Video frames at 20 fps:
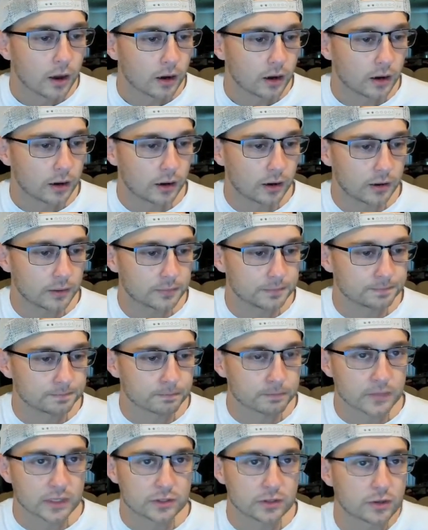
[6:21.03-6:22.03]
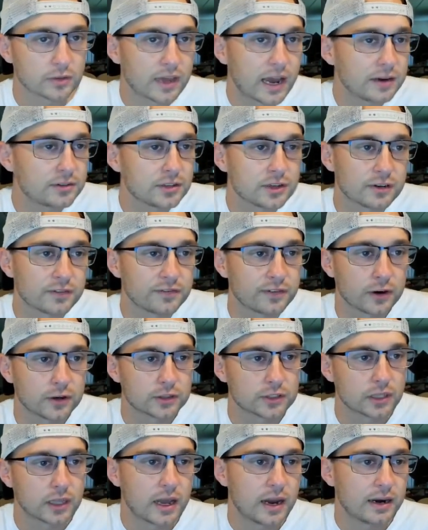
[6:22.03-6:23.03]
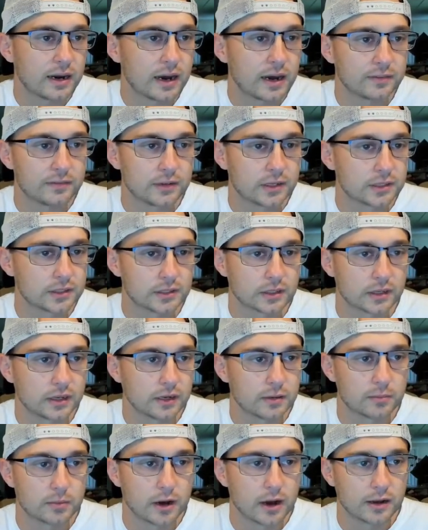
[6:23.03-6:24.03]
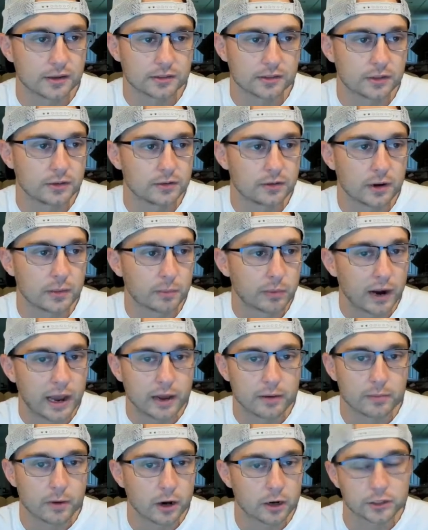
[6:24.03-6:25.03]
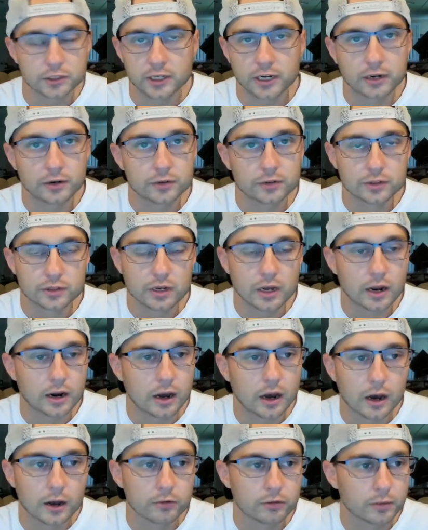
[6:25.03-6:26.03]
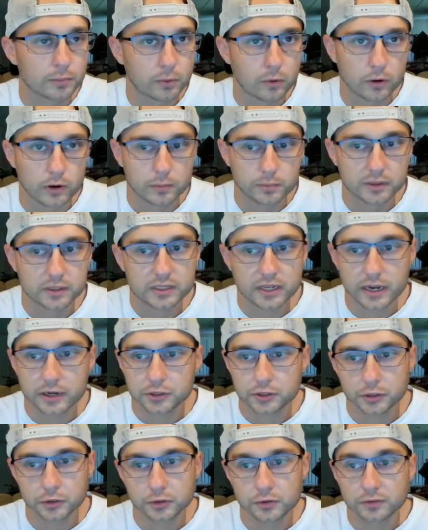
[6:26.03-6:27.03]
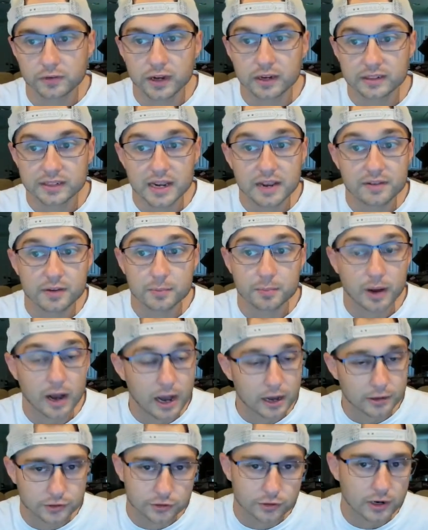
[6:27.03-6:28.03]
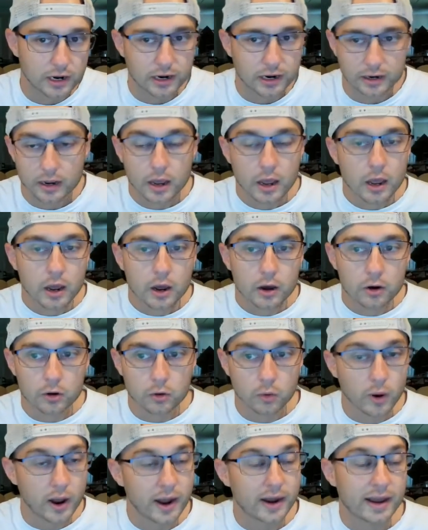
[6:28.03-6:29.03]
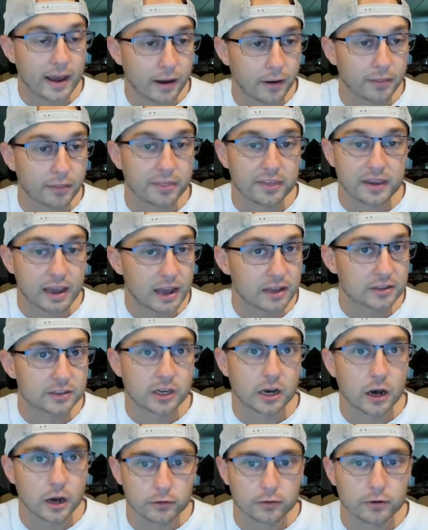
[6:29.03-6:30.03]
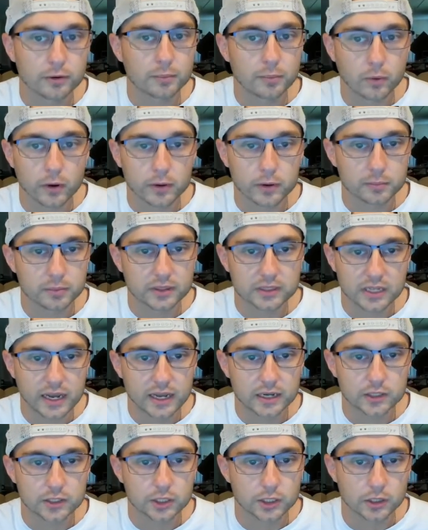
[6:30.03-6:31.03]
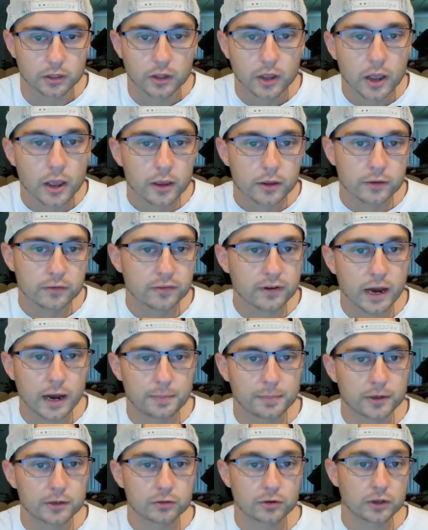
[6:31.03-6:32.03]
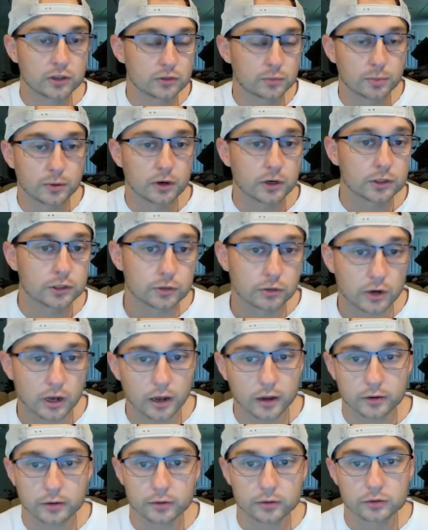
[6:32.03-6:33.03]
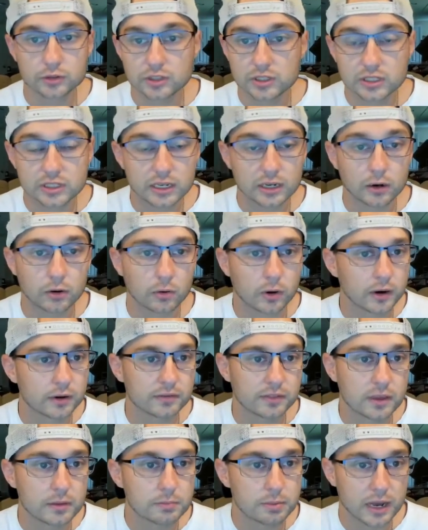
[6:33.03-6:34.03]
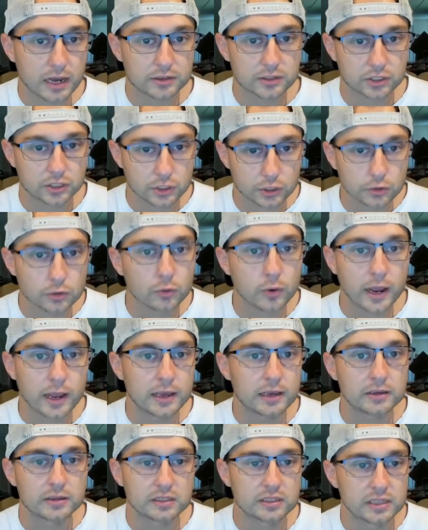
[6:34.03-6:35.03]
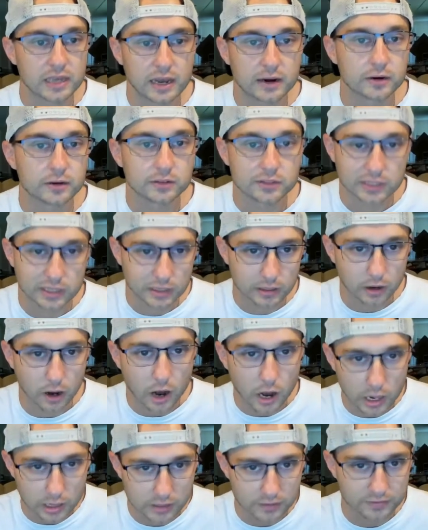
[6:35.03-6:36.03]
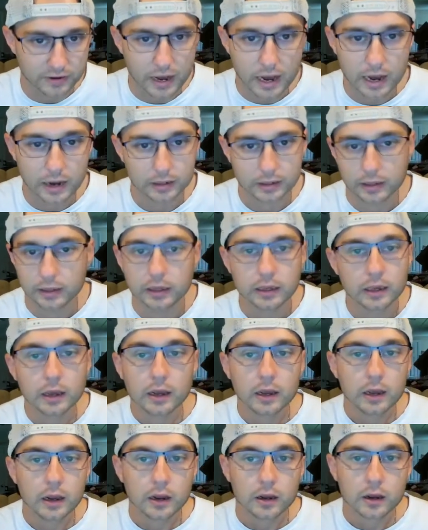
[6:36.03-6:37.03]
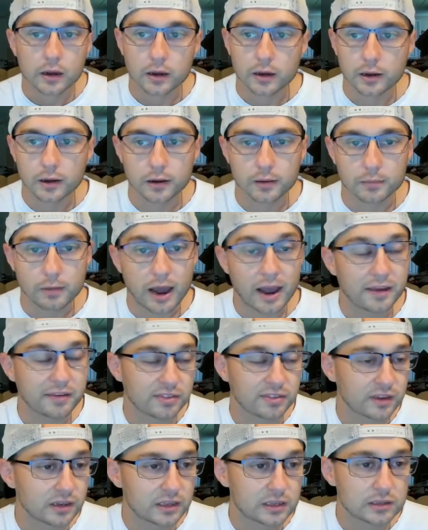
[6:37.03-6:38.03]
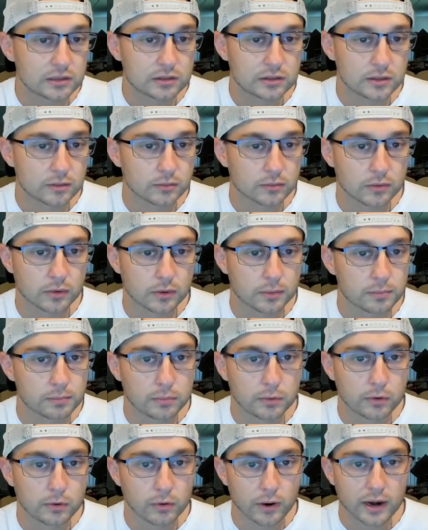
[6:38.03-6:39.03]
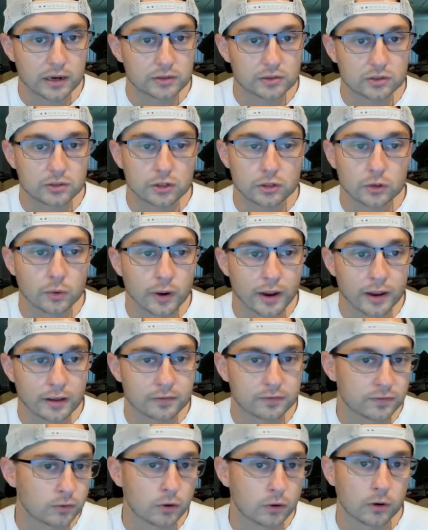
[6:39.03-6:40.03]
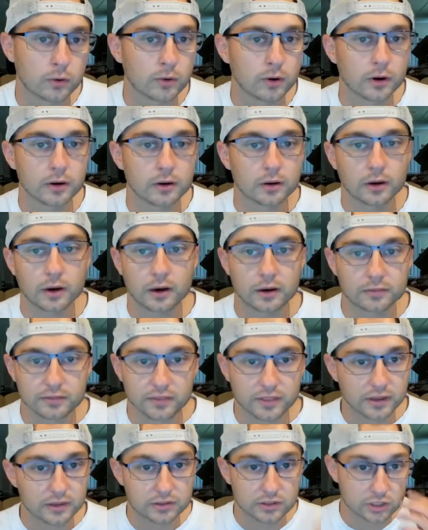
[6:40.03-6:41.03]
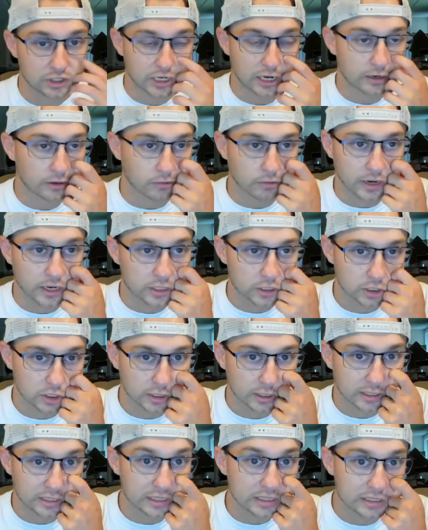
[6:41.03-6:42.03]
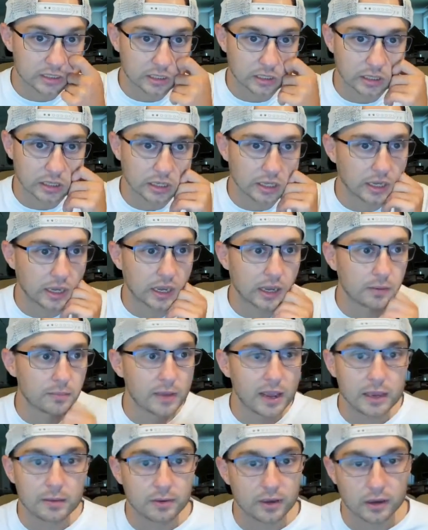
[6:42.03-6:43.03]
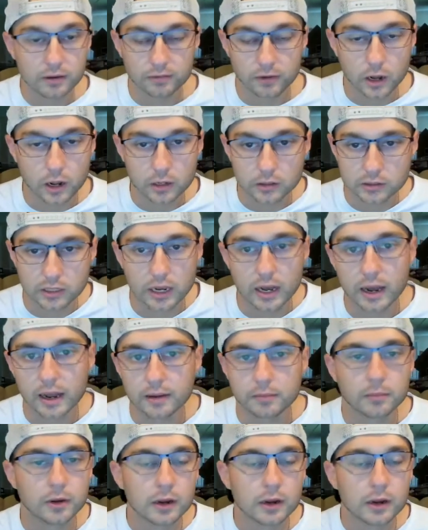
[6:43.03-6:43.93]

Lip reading: So that's your first line, obviously, in Boston. You've got Brad Marchand, who's got 100-point potential. You've got David Pastrnak, who, when healthy, has 100-point potential. You've got Patrice Bergeron, who's still one of the best two-way centers in all of hockey. I think he's the greatest two-way forward of this generation, easily, and maybe of all time.